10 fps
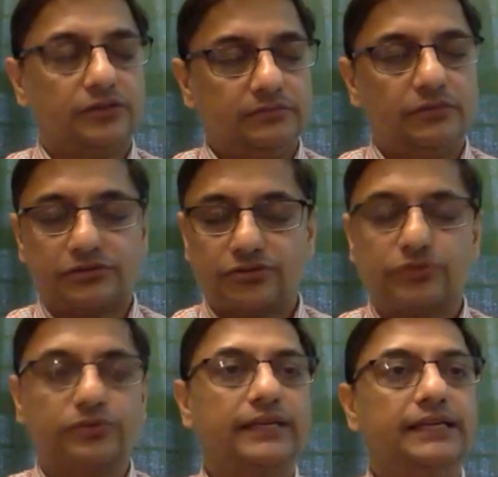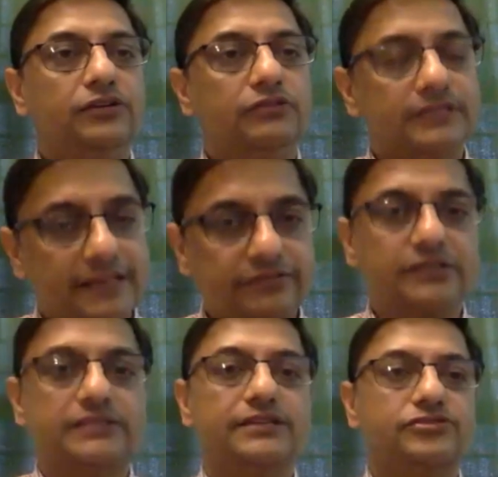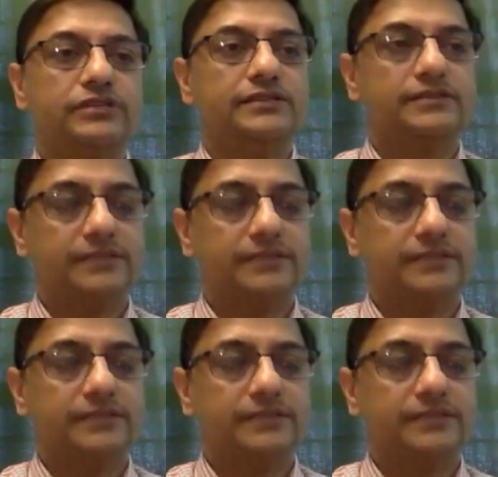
oh, not so quickly, over several centuries,